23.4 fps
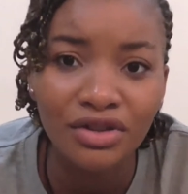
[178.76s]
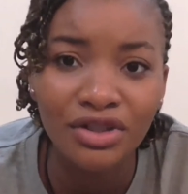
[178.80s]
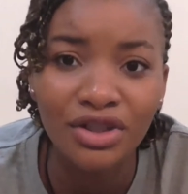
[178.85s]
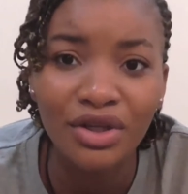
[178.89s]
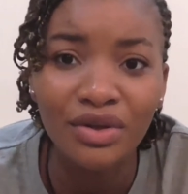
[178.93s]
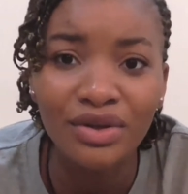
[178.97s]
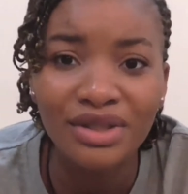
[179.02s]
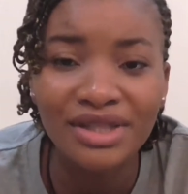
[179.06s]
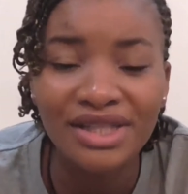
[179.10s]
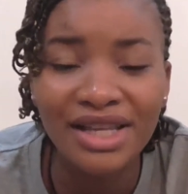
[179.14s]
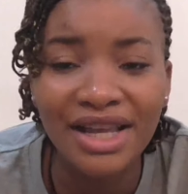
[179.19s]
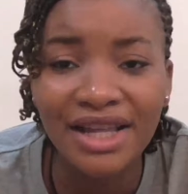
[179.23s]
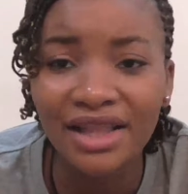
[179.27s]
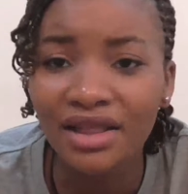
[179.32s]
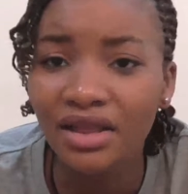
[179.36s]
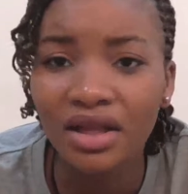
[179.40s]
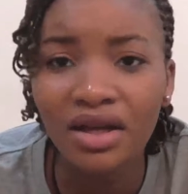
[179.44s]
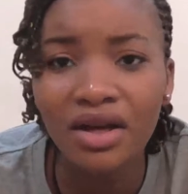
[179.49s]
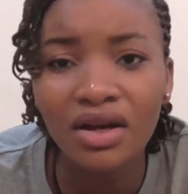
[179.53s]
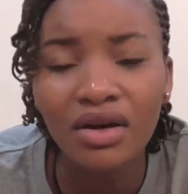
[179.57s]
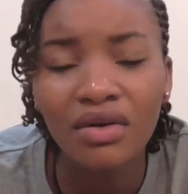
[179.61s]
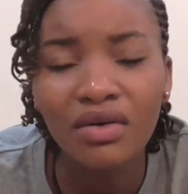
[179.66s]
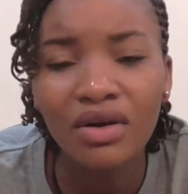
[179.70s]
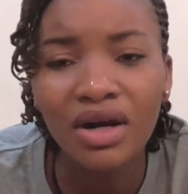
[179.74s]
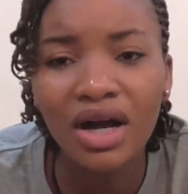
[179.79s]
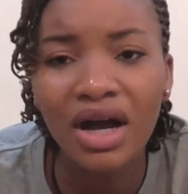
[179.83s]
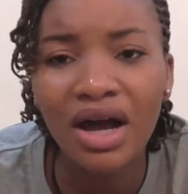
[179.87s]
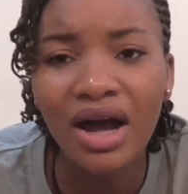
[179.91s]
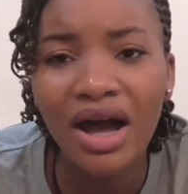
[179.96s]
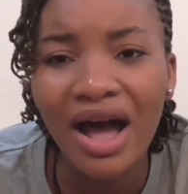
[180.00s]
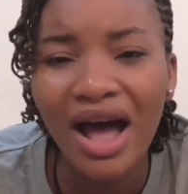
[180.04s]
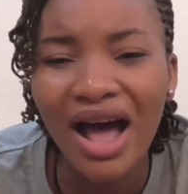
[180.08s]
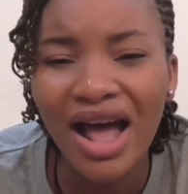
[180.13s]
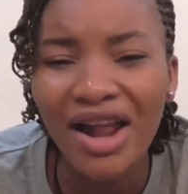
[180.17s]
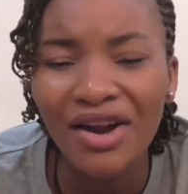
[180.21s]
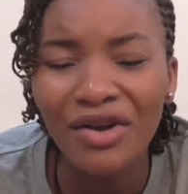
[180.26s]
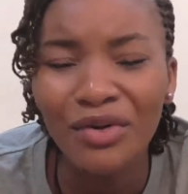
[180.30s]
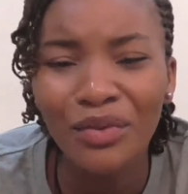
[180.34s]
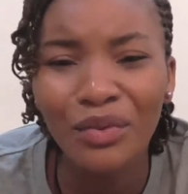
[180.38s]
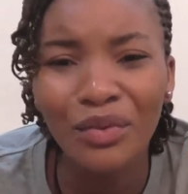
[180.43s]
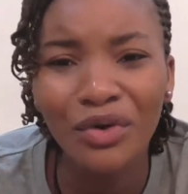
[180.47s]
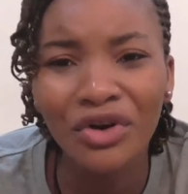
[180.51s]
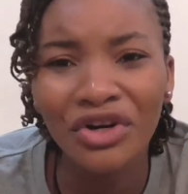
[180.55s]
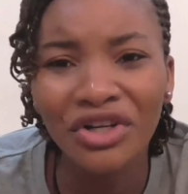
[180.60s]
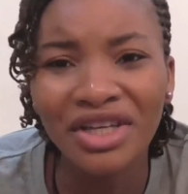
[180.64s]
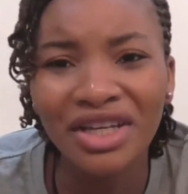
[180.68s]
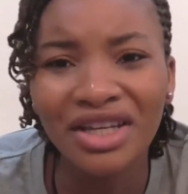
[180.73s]
Joe said, "No, I don't
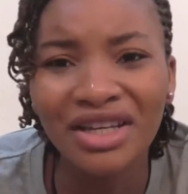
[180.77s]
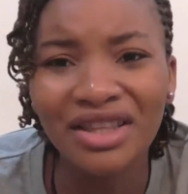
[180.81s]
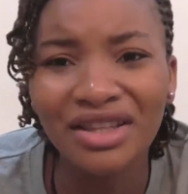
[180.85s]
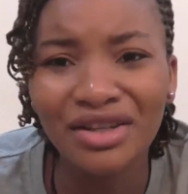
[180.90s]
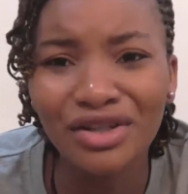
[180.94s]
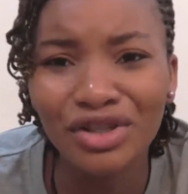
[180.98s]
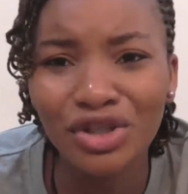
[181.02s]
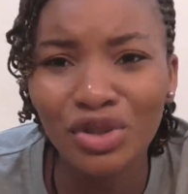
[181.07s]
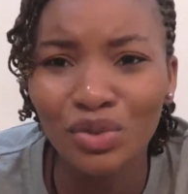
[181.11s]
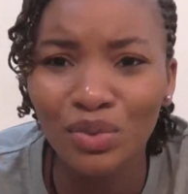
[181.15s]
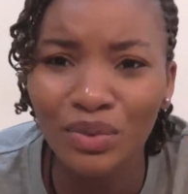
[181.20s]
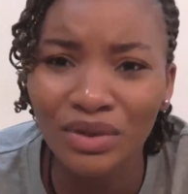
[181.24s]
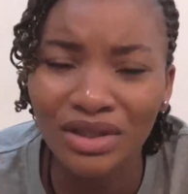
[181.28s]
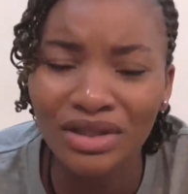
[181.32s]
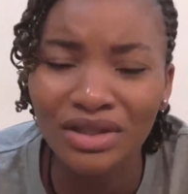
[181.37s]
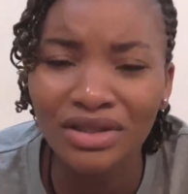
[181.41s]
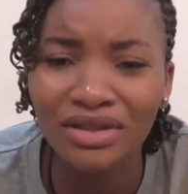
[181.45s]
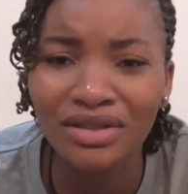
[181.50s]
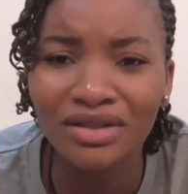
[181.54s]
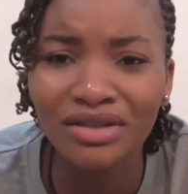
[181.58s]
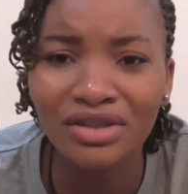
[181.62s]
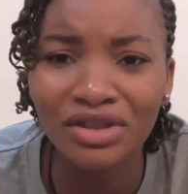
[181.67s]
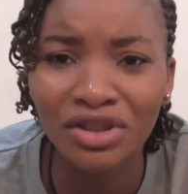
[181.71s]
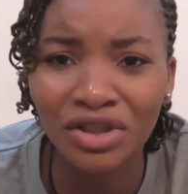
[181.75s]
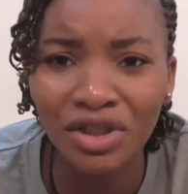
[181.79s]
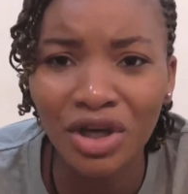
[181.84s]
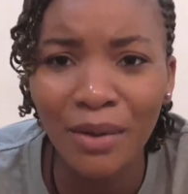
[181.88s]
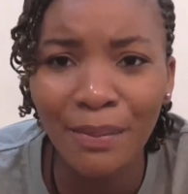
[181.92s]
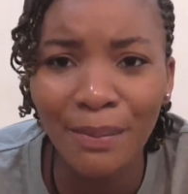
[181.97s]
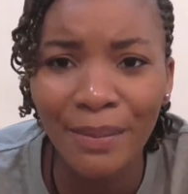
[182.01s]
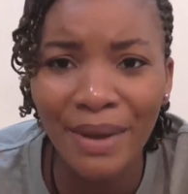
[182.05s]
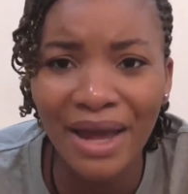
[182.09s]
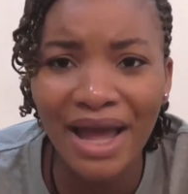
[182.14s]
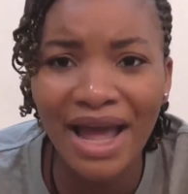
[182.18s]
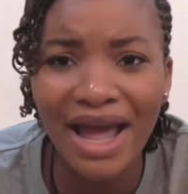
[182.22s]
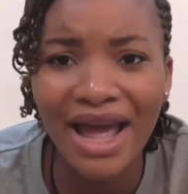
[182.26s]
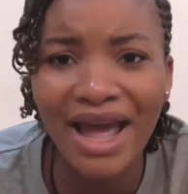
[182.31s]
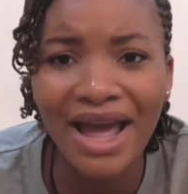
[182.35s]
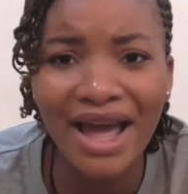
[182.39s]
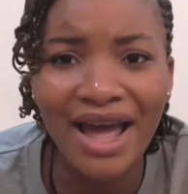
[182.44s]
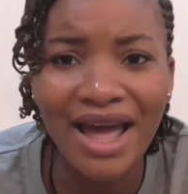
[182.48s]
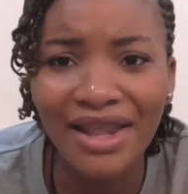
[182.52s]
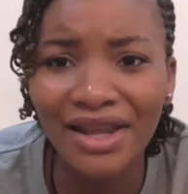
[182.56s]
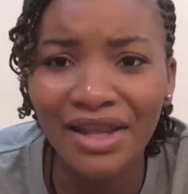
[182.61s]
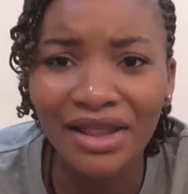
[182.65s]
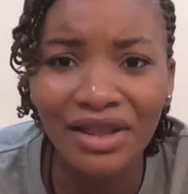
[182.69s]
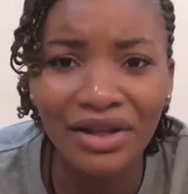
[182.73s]
work in a sweet shop
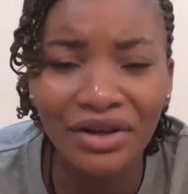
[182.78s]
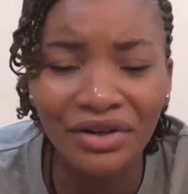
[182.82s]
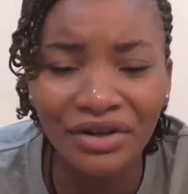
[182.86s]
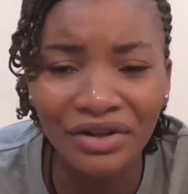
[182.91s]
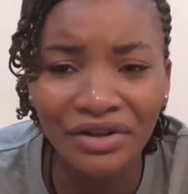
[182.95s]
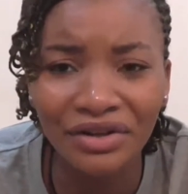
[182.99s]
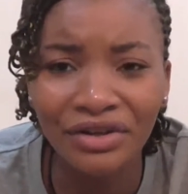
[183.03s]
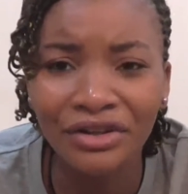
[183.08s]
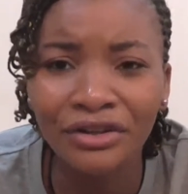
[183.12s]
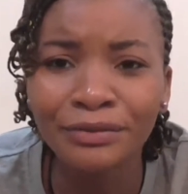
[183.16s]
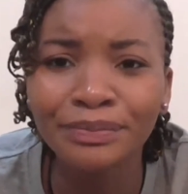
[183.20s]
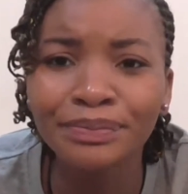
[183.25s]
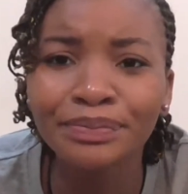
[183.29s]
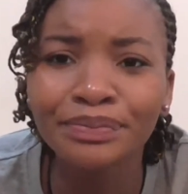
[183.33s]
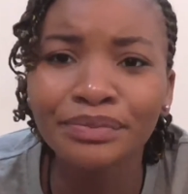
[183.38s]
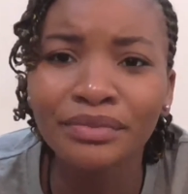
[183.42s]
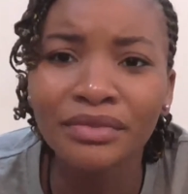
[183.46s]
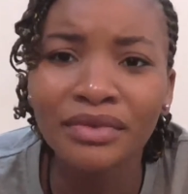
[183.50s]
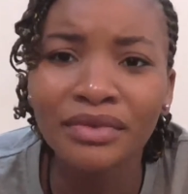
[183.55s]
any longer.